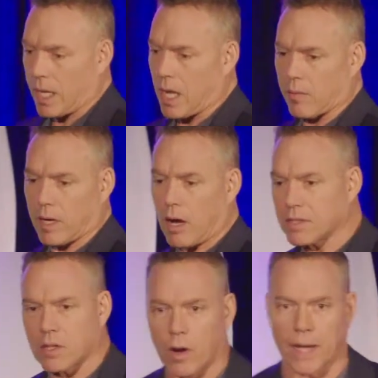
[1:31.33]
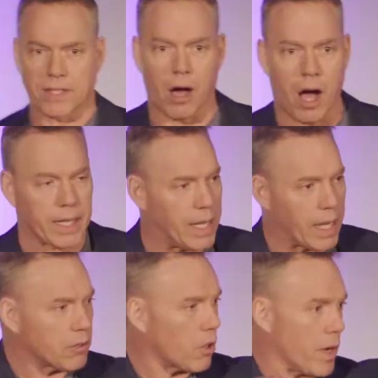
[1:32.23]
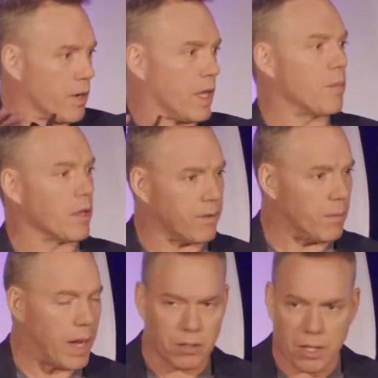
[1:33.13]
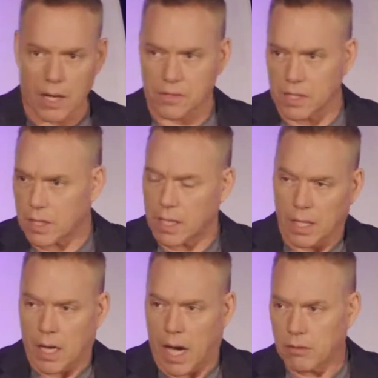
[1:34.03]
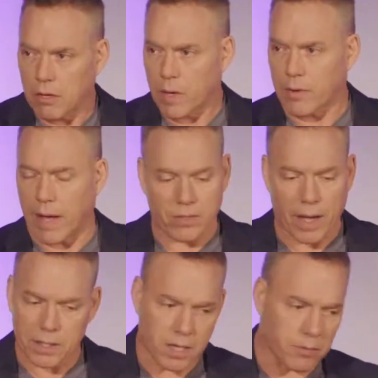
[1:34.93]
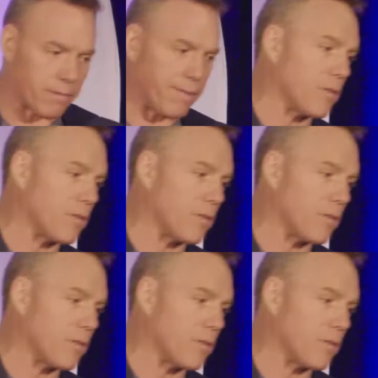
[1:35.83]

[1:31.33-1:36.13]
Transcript: Now, regardless of where I talk, and I don't know where you're coming from, I don't know how, I don't know where you're at, so I gotta start with the